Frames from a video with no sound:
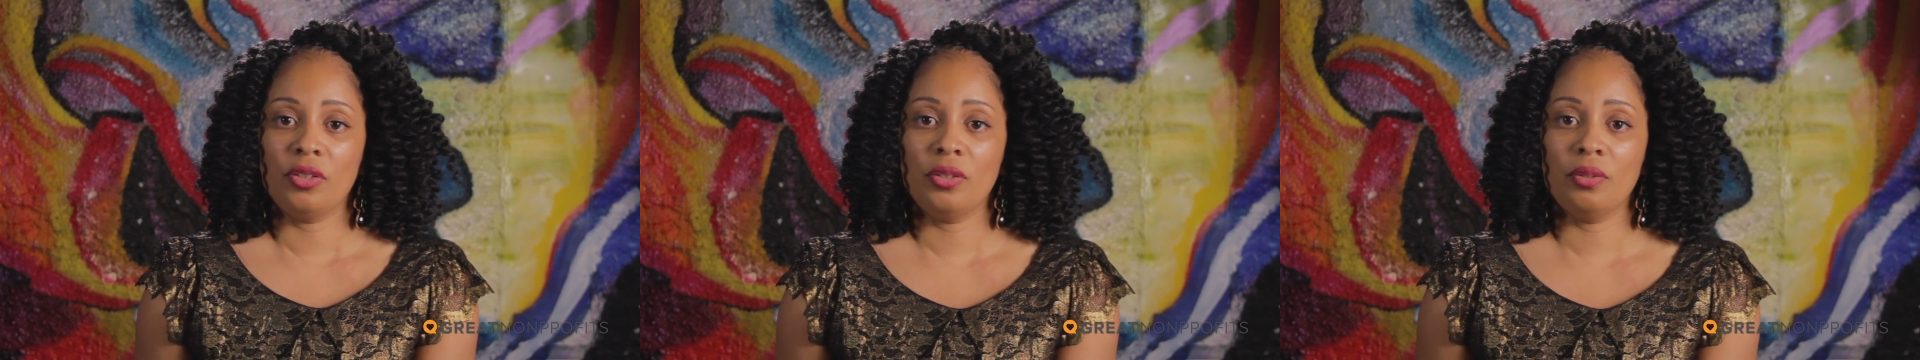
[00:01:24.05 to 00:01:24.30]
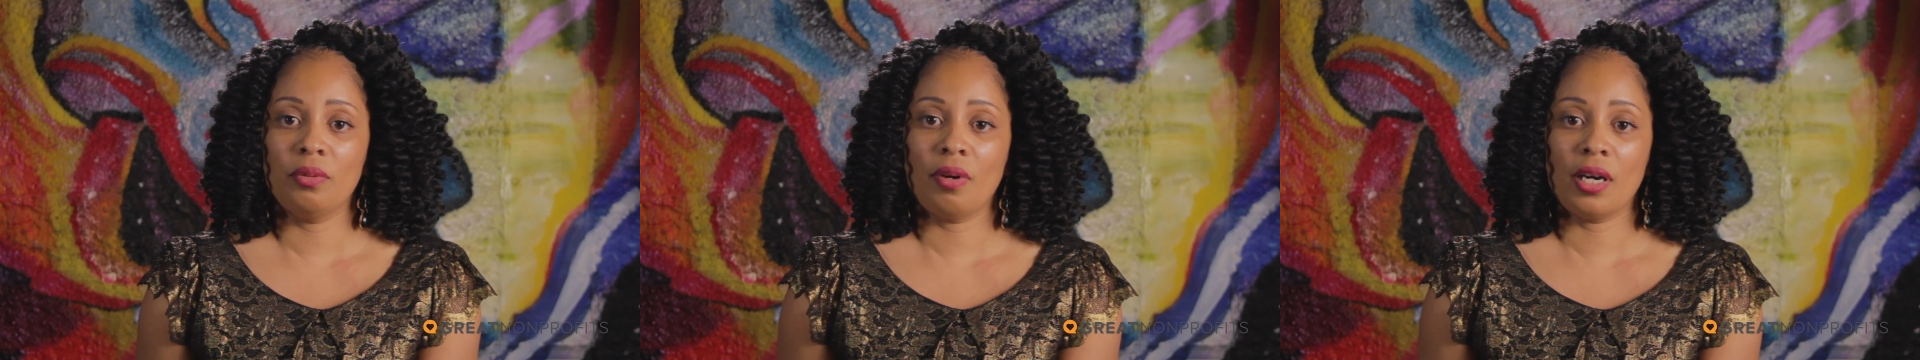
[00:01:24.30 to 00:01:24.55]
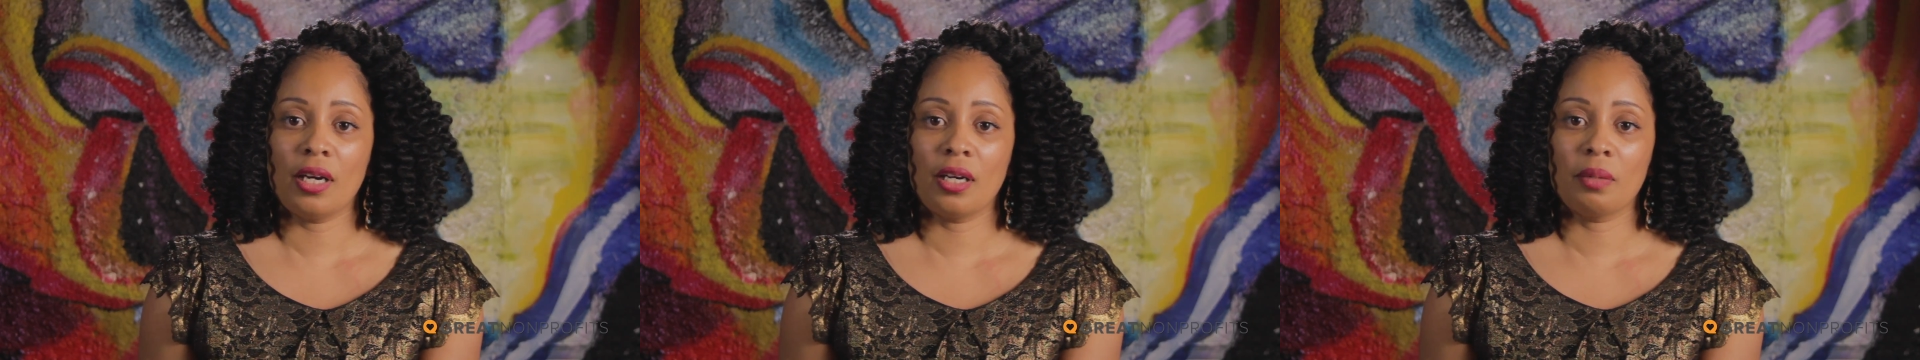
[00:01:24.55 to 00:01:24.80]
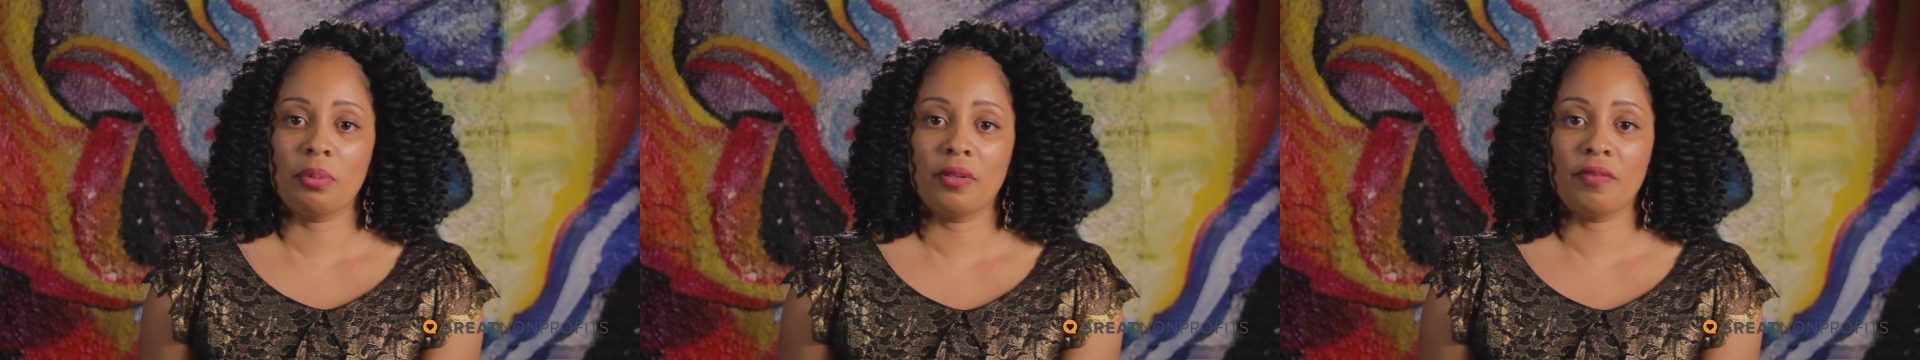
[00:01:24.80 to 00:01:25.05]
you
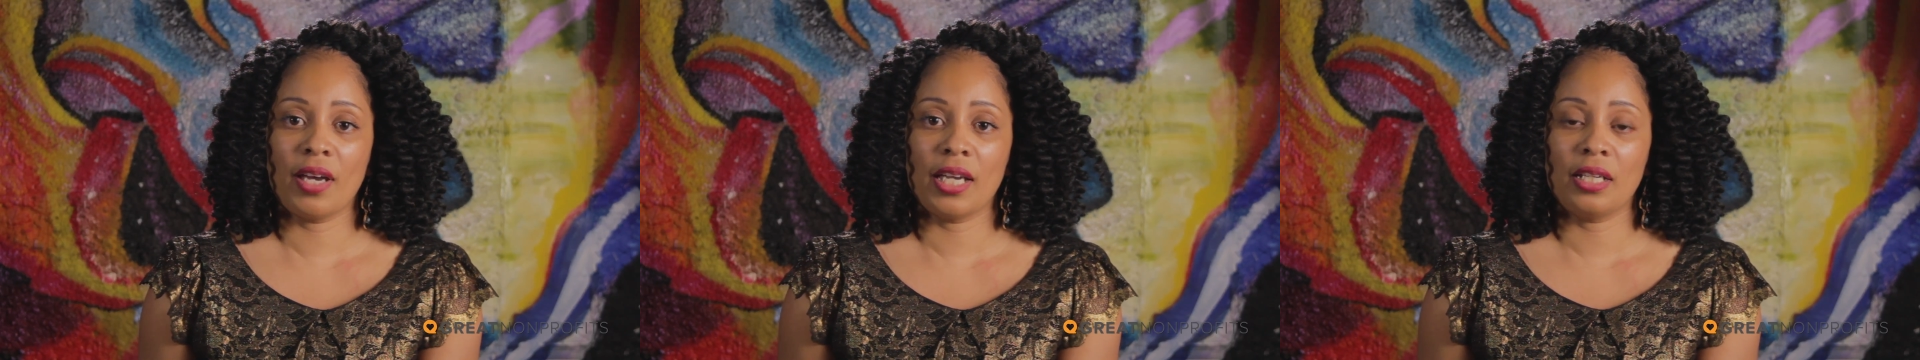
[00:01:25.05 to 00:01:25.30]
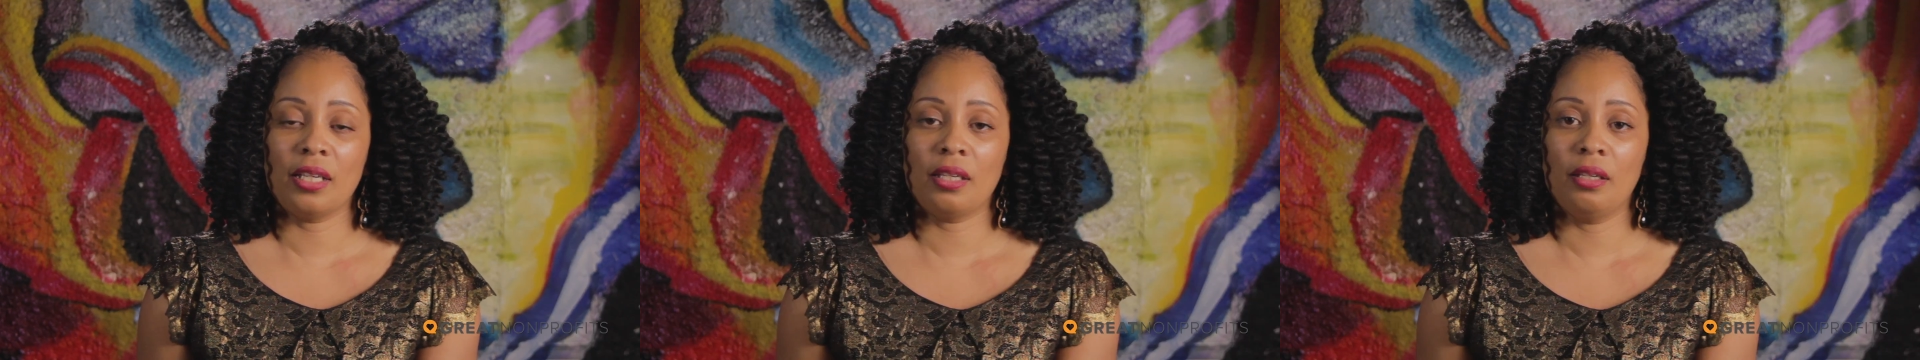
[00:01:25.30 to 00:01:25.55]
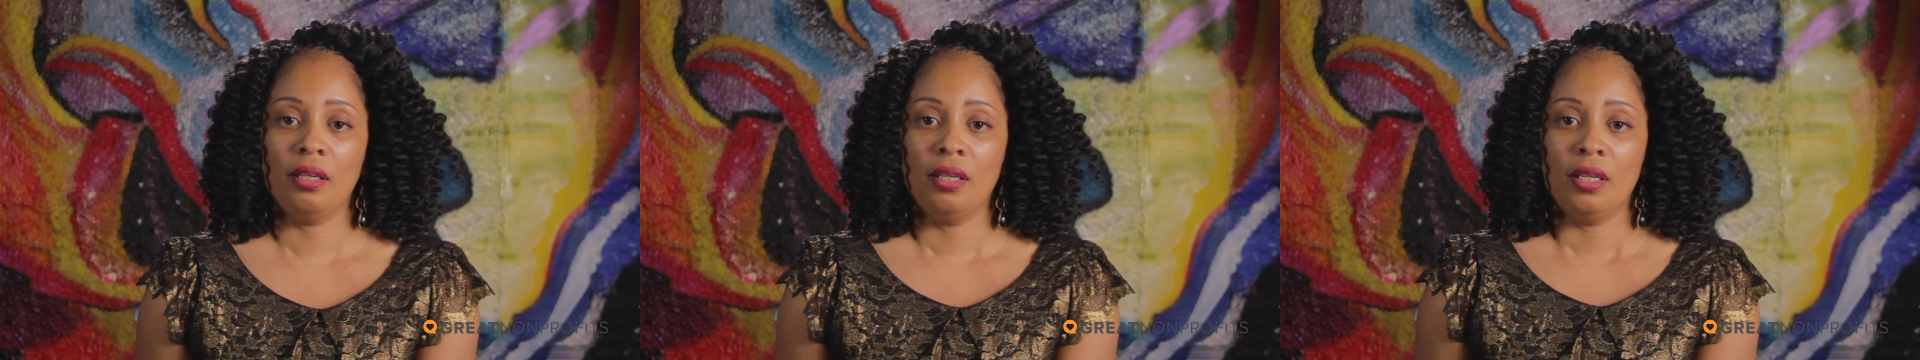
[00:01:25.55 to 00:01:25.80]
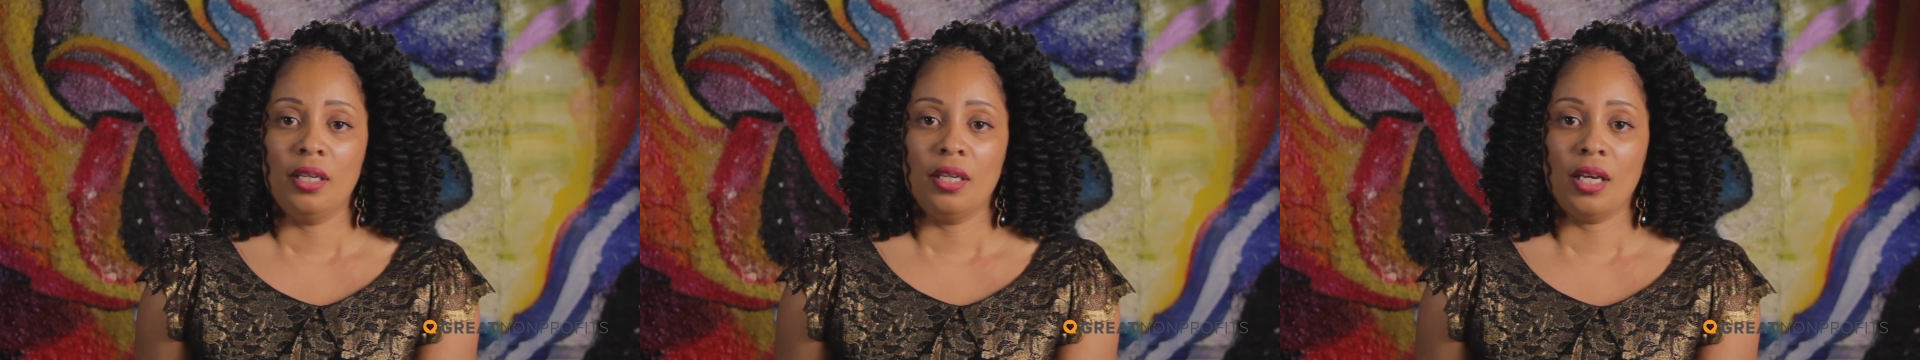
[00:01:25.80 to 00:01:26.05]
are providing
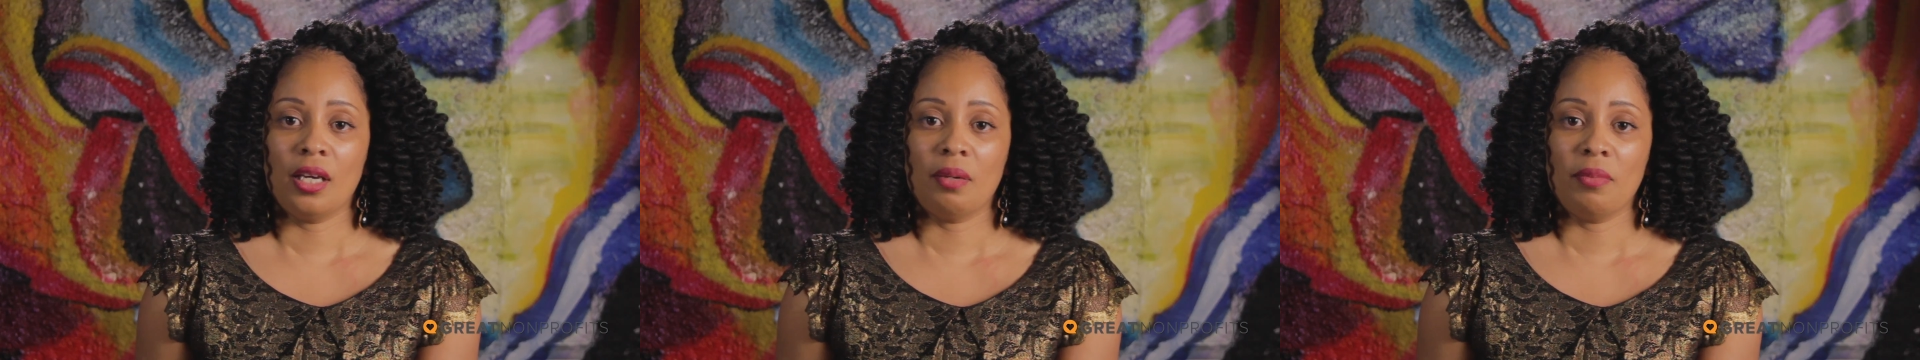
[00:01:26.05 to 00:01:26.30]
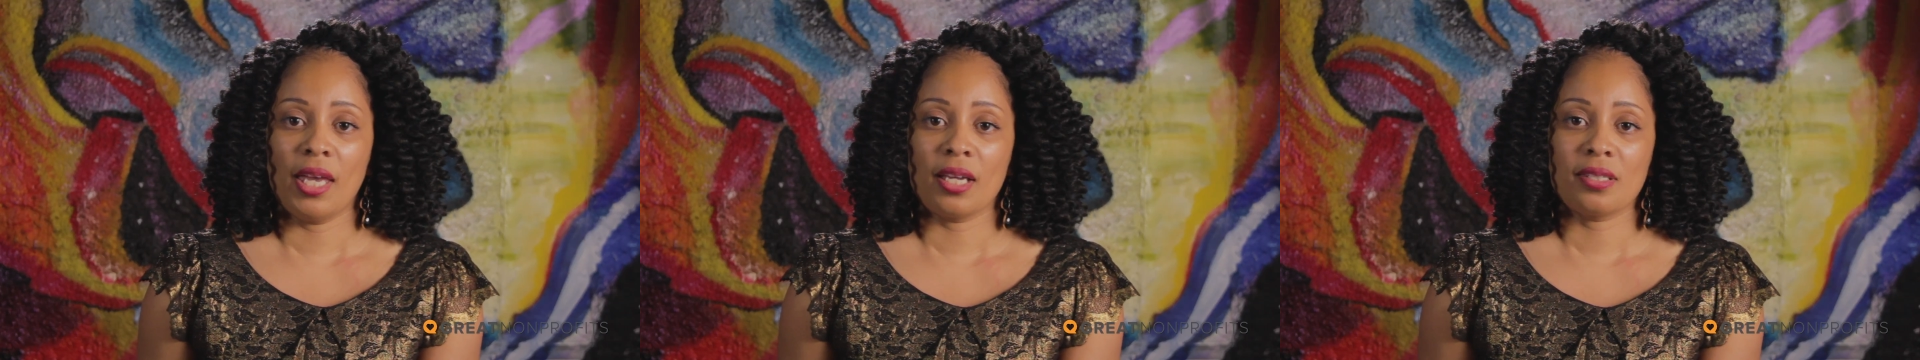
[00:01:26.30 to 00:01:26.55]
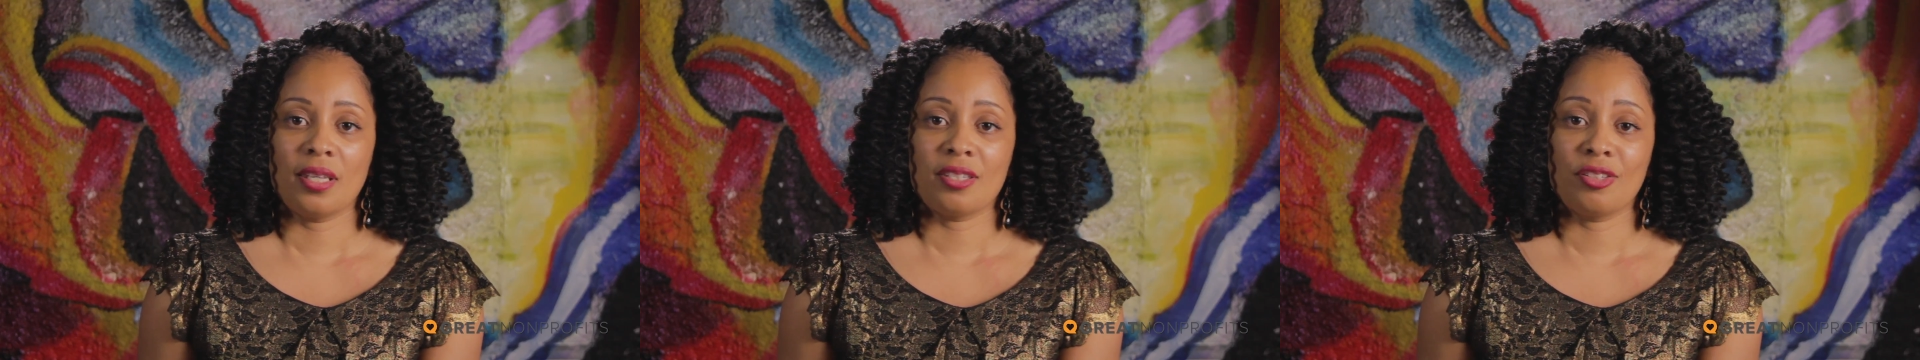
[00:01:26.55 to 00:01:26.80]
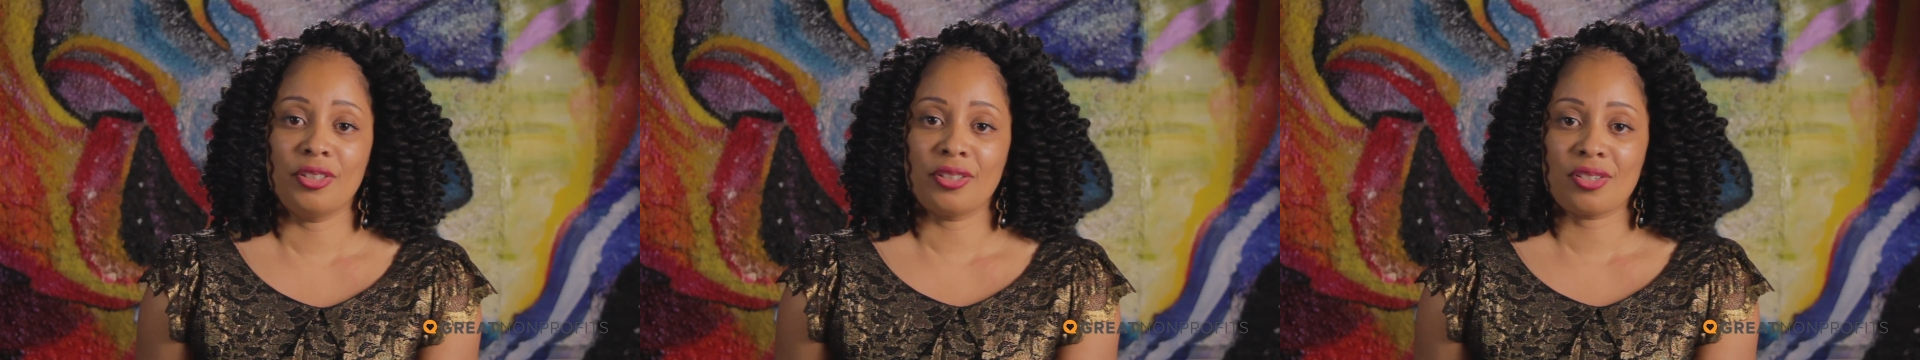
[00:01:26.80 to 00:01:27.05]

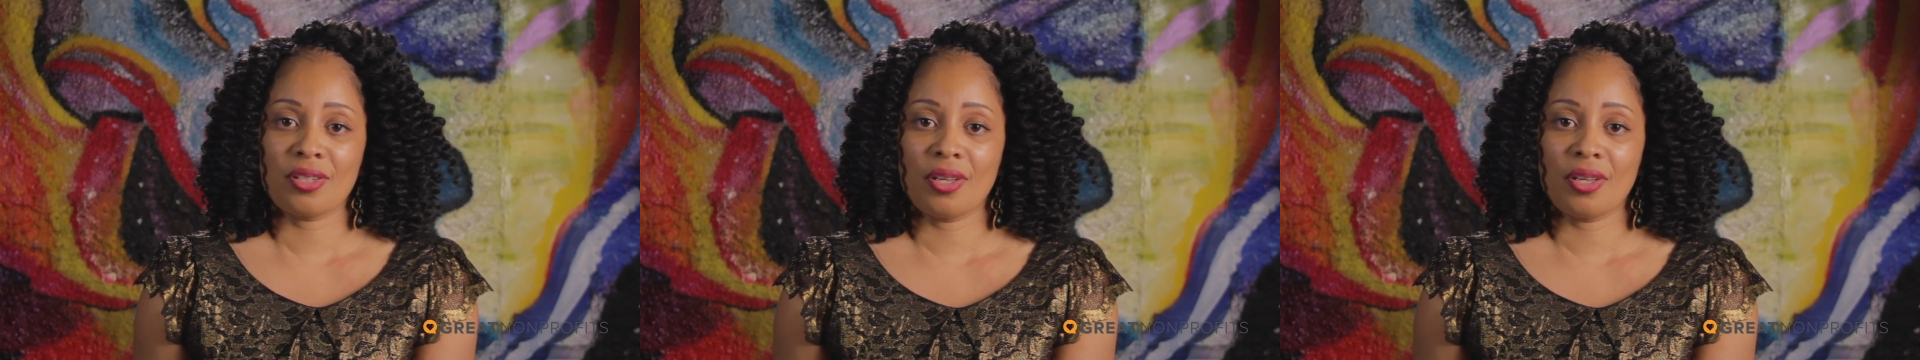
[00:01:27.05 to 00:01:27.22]
access to your